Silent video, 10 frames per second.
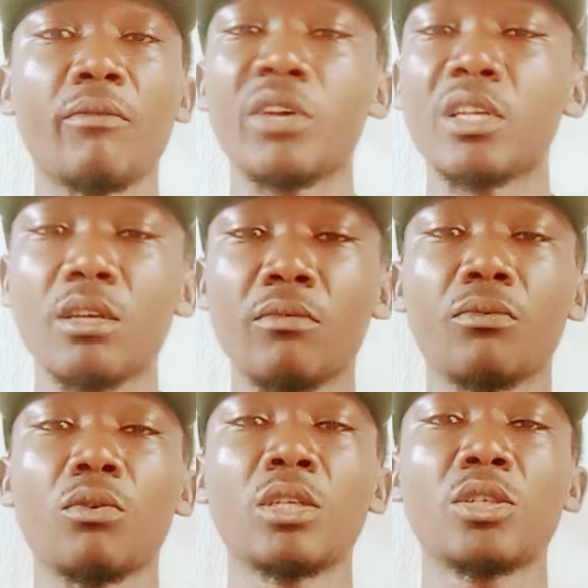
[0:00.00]
very
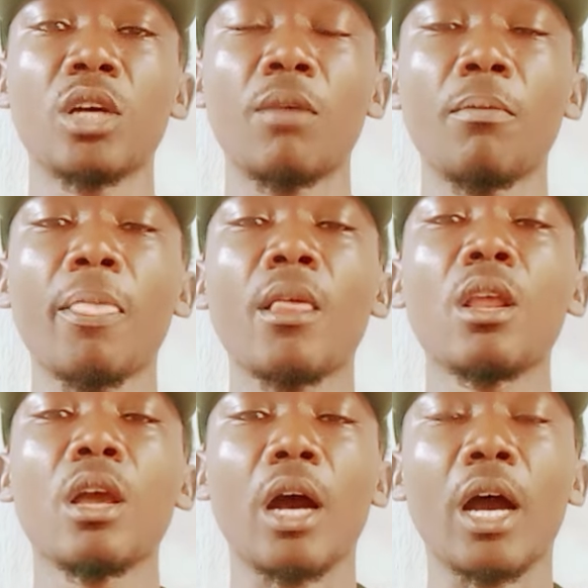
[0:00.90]
influential.
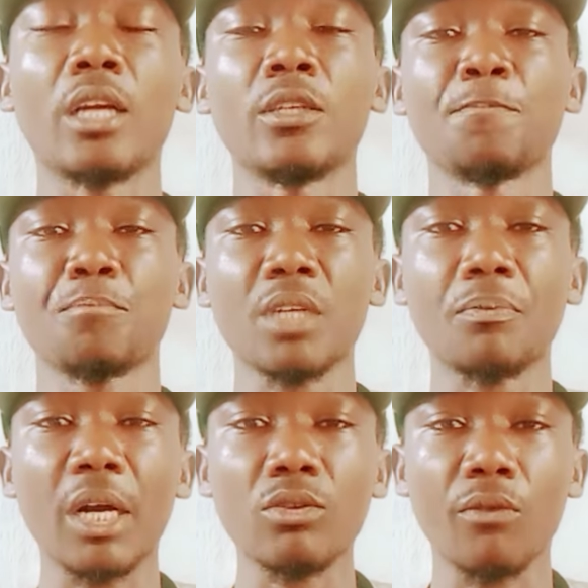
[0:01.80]
And
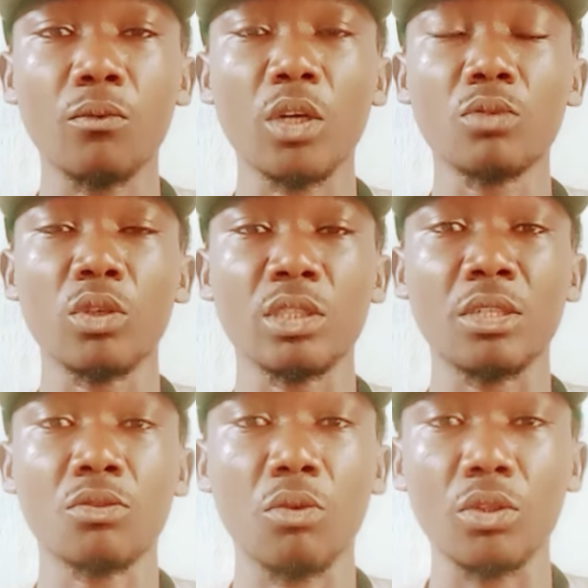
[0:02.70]
part of what was
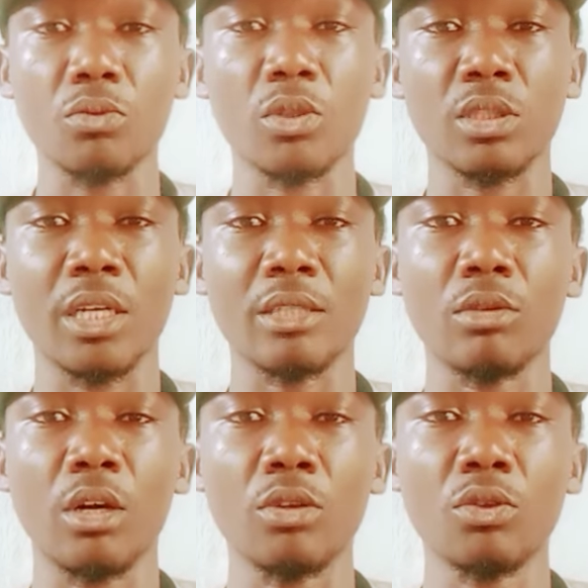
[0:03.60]
discussed was that,
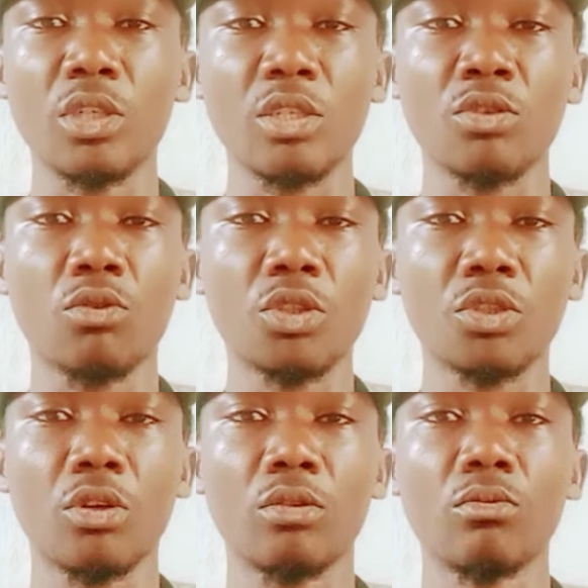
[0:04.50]
though the
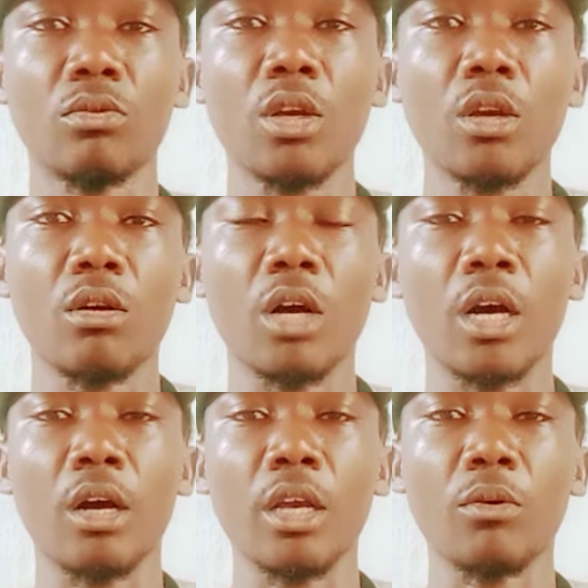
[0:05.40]
discussion
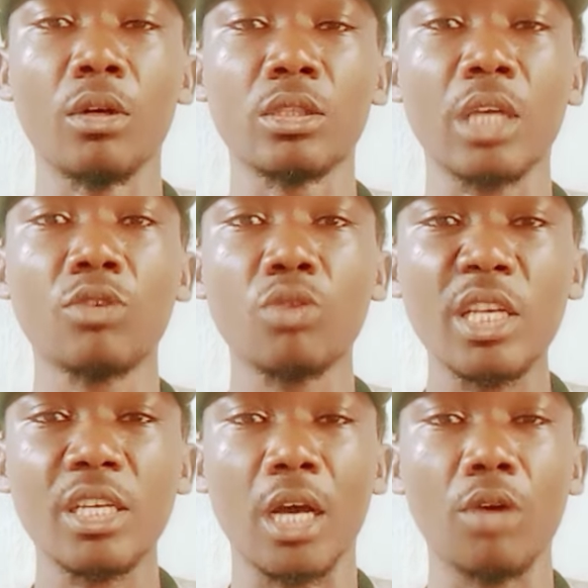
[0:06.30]
was
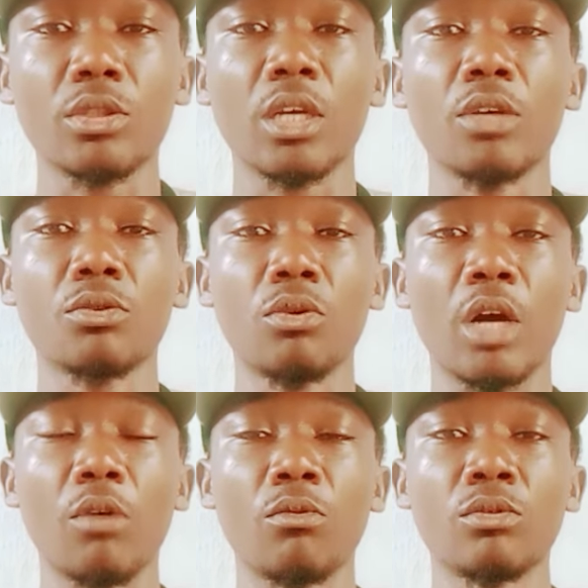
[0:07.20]
actually in Hausa, so
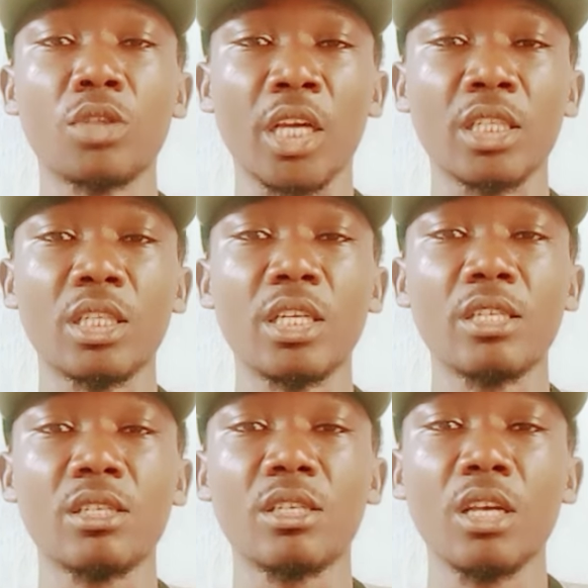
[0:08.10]
I will
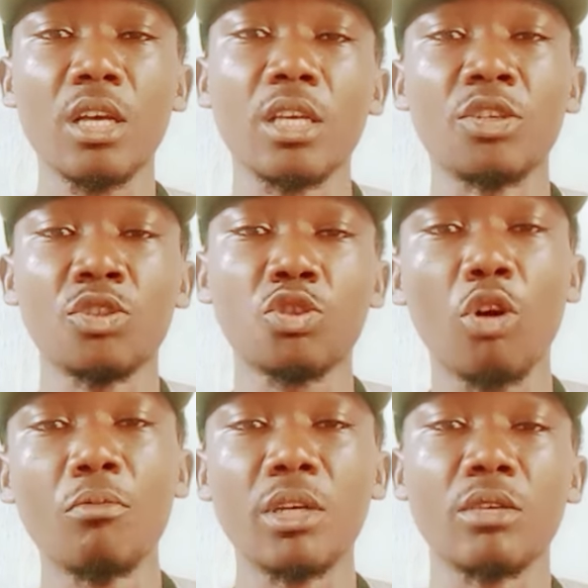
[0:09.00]
translate in
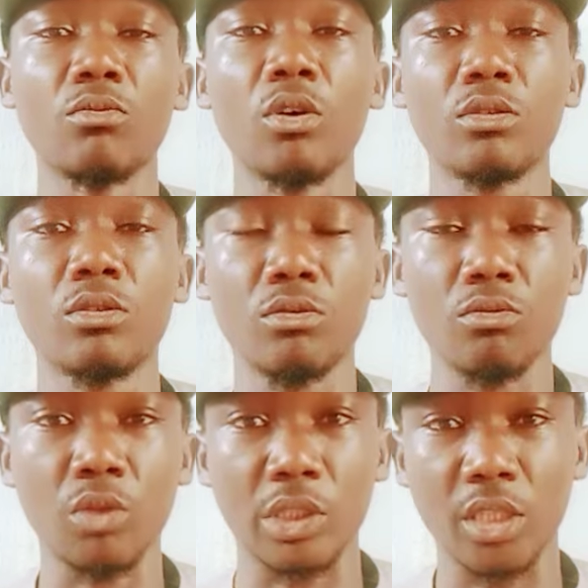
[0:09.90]
summary what
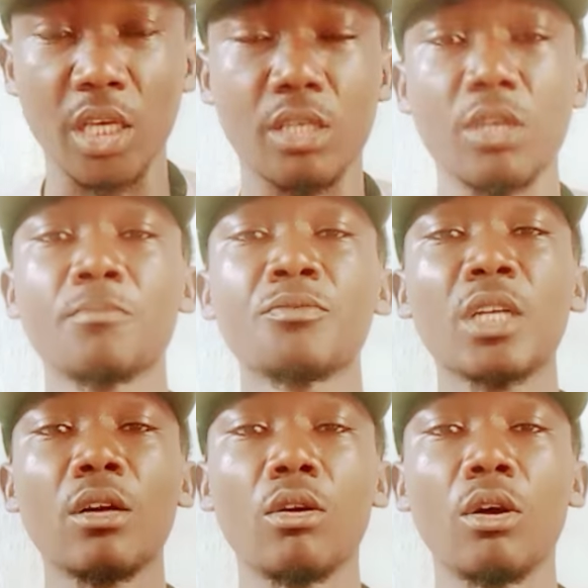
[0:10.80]
was said
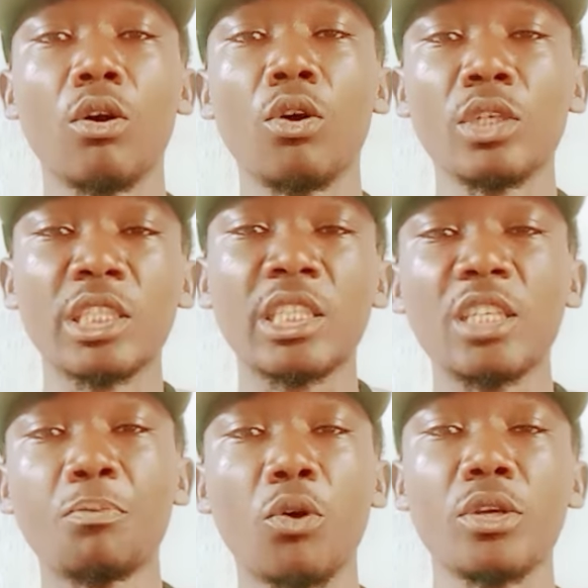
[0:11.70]
or the
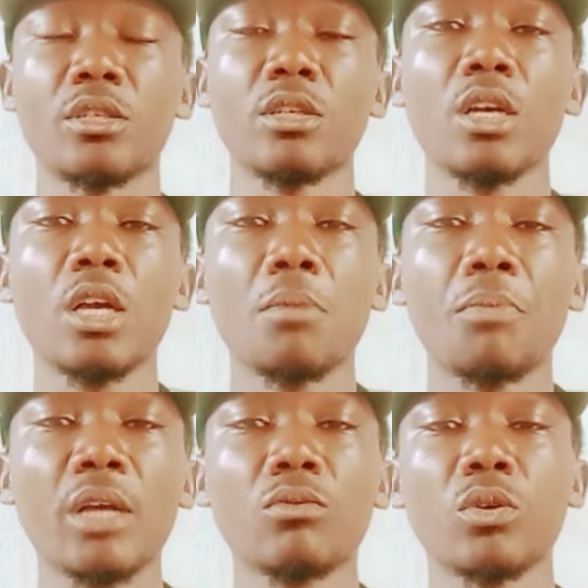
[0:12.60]
key point.
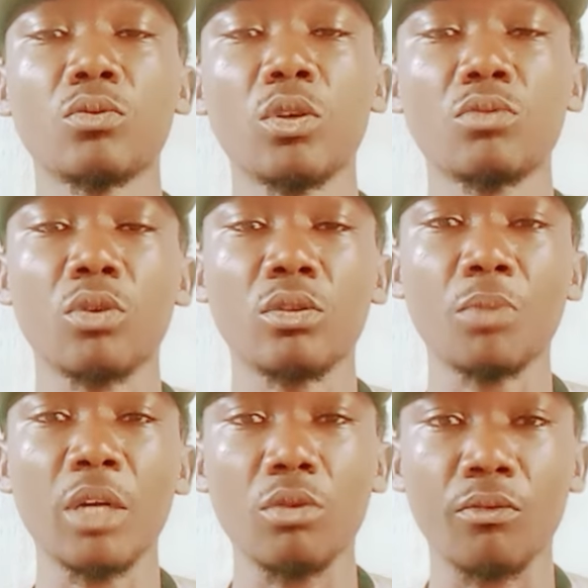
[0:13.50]
Part of what
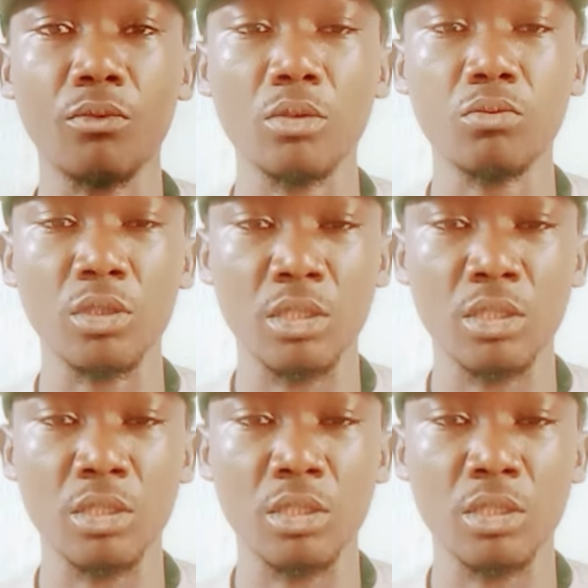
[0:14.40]
was